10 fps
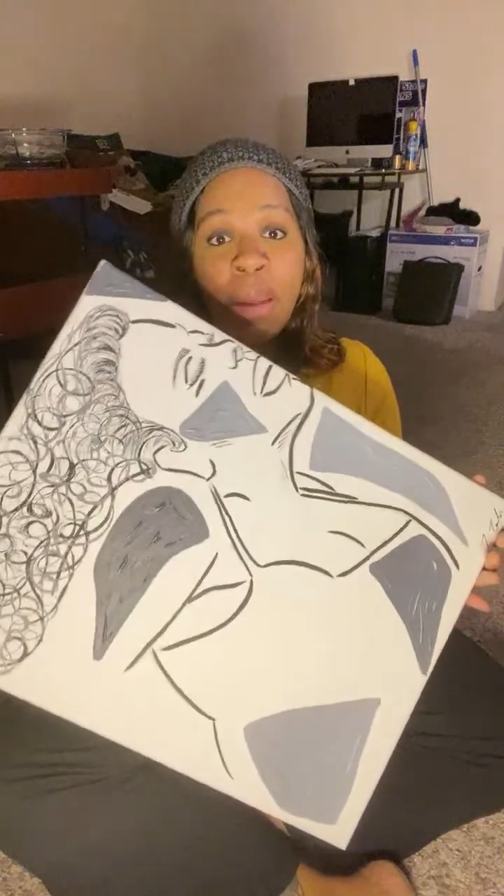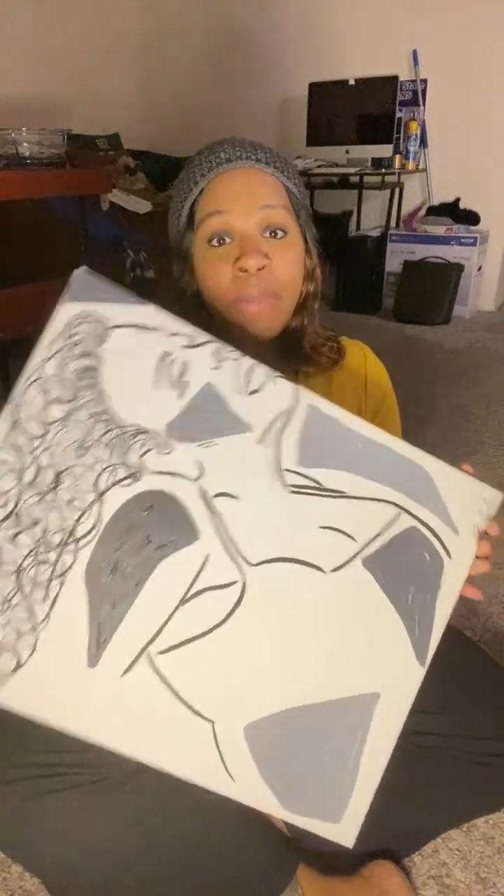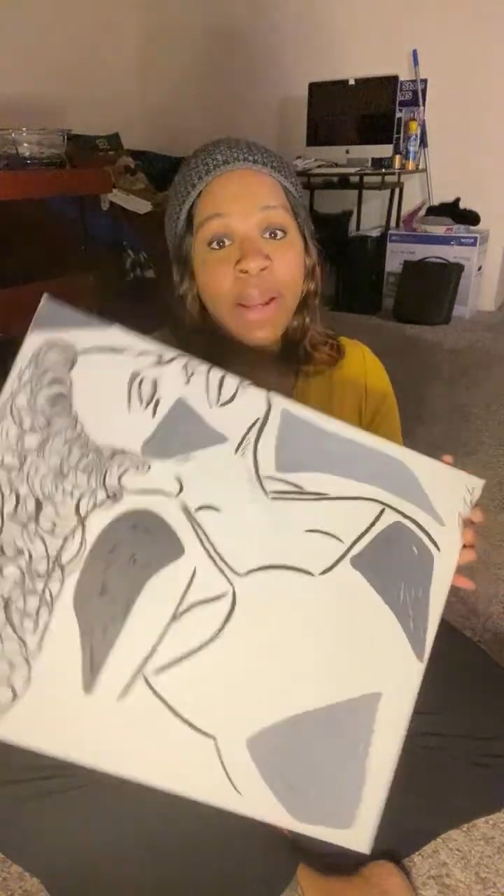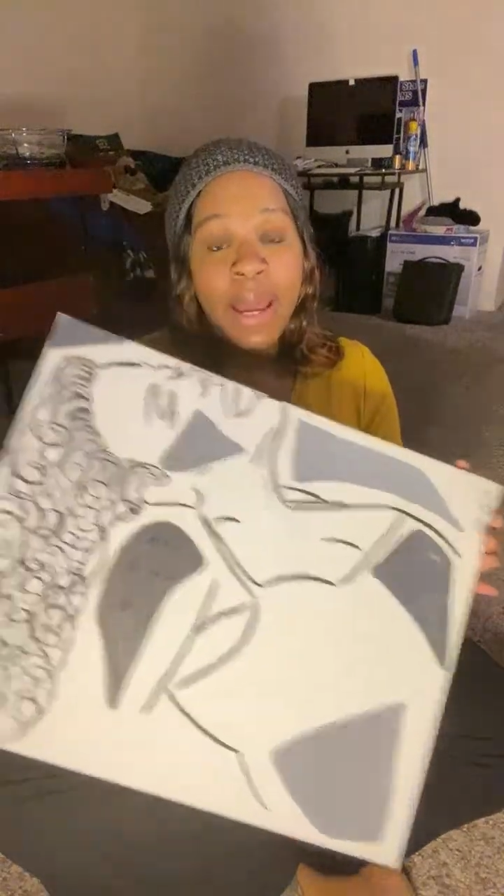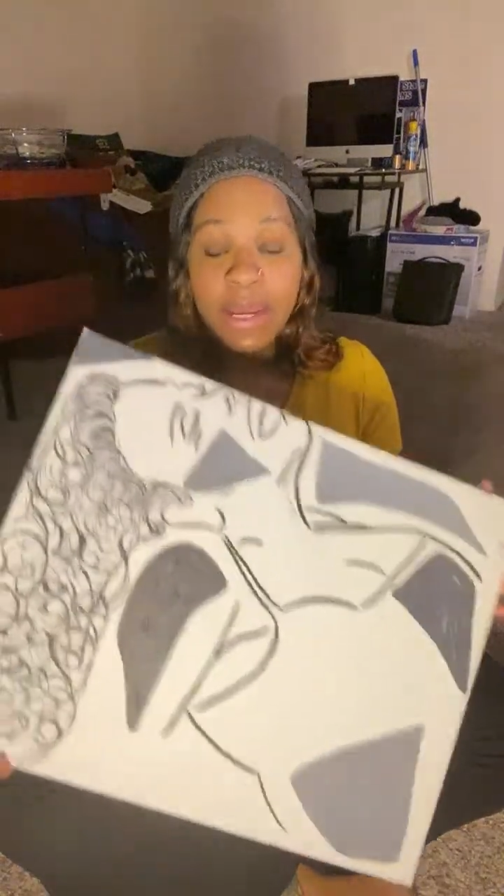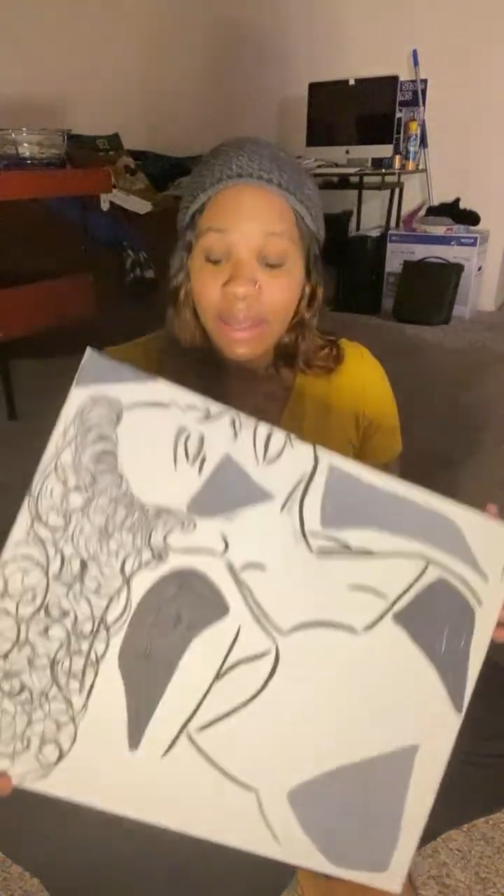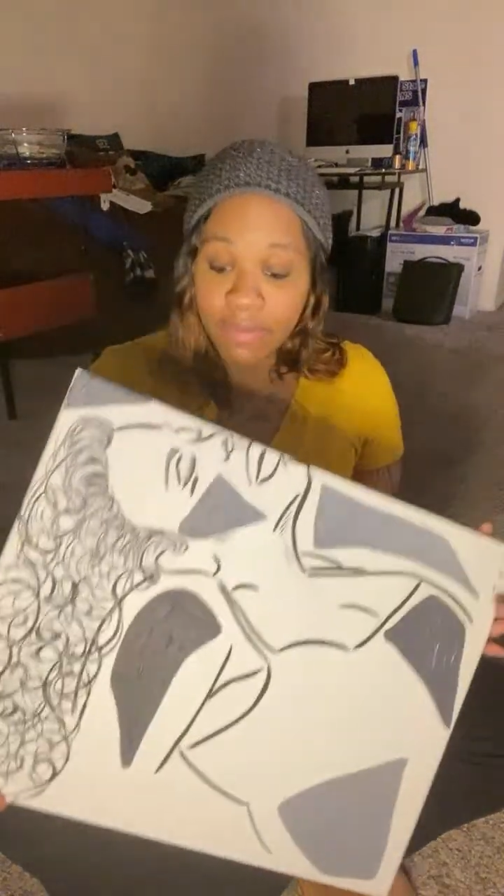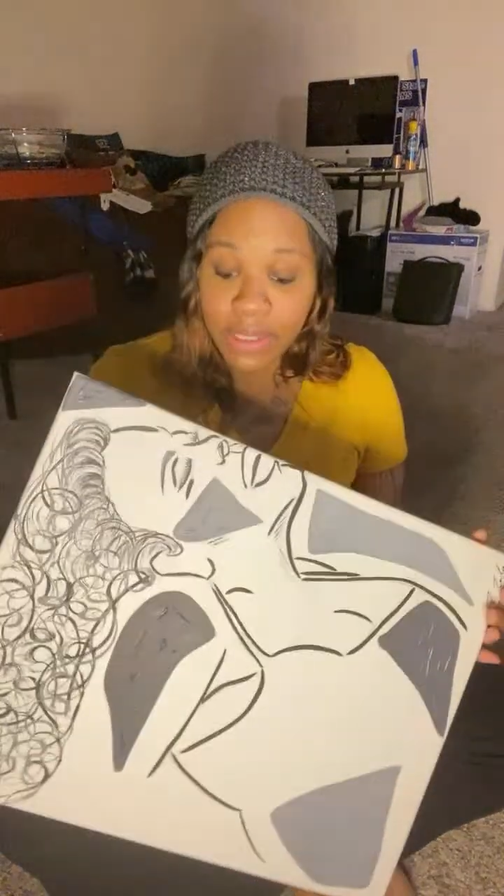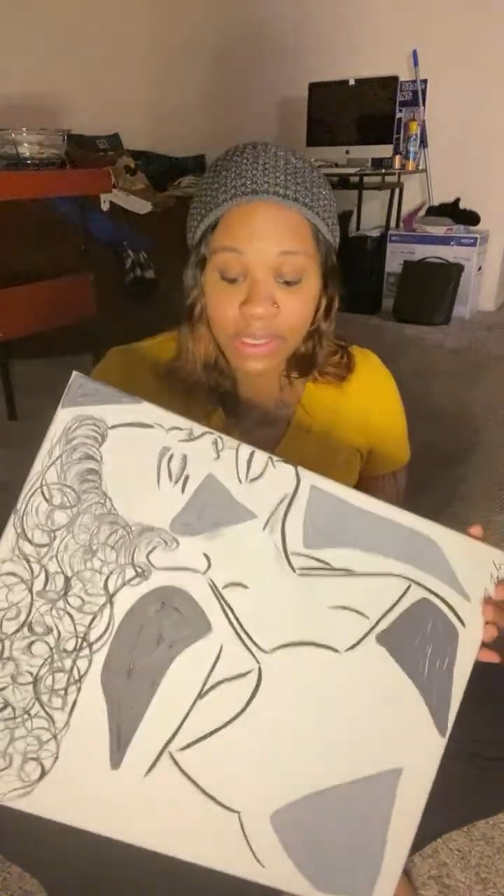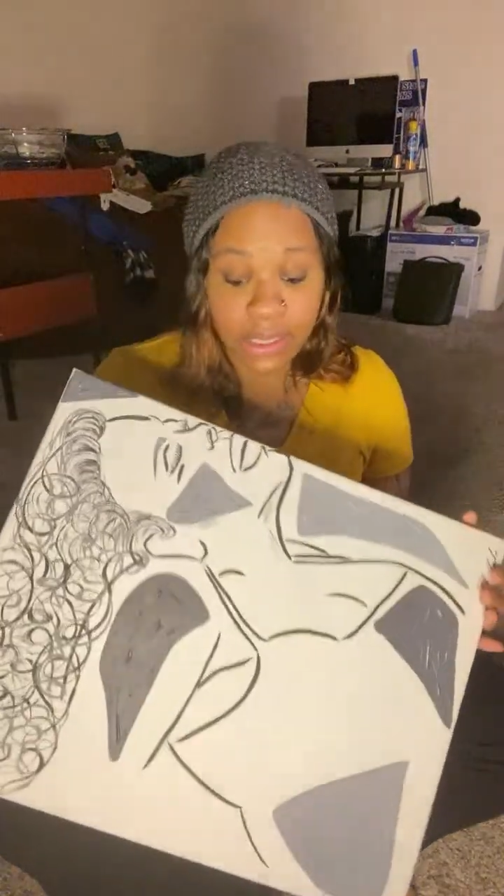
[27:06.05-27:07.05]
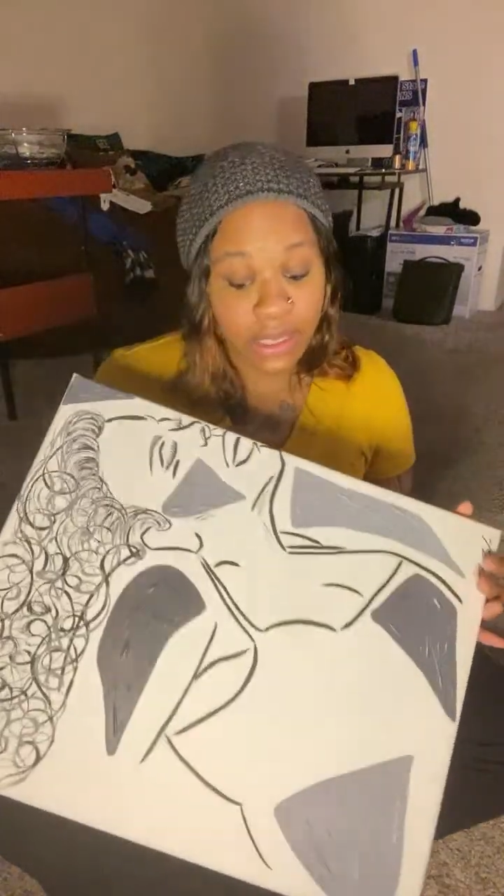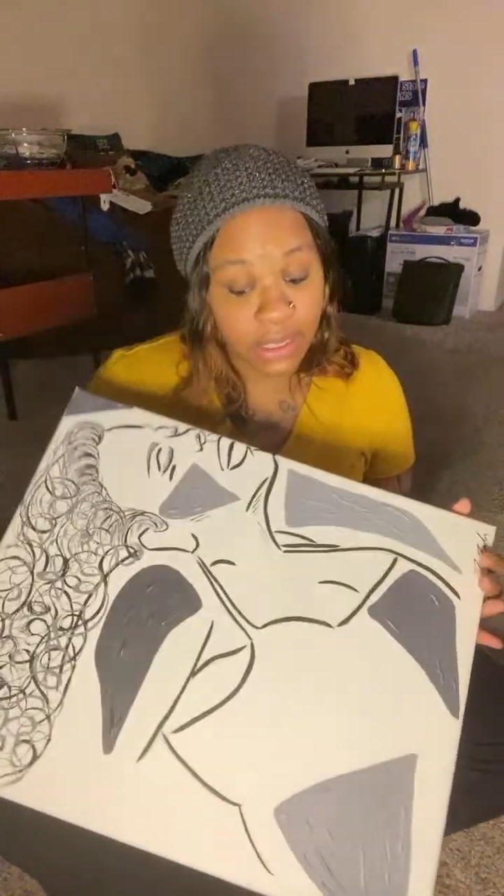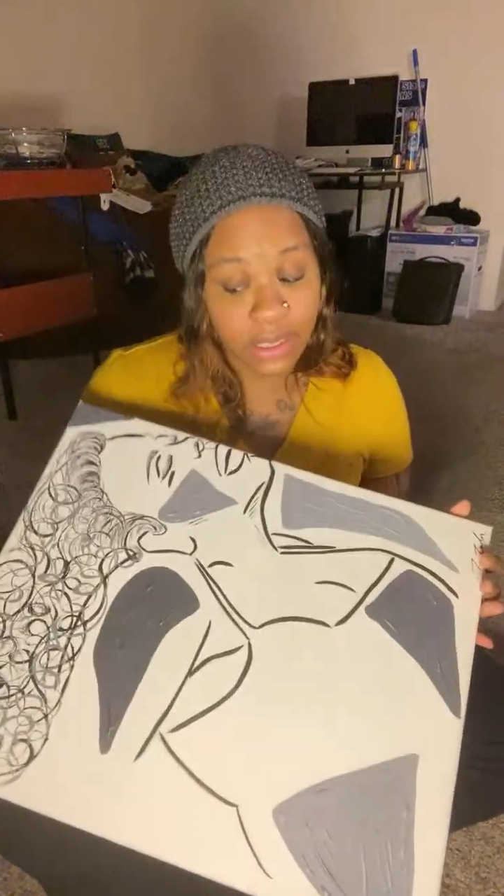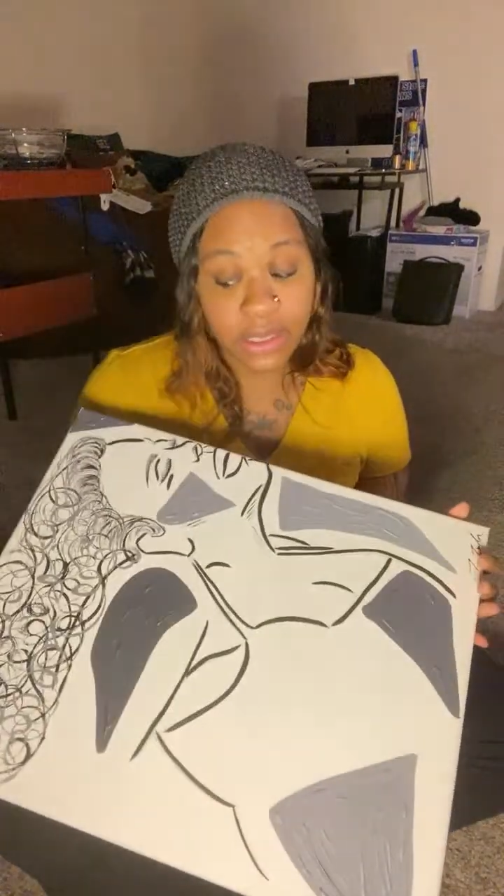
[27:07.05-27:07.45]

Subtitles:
but I could definitely see this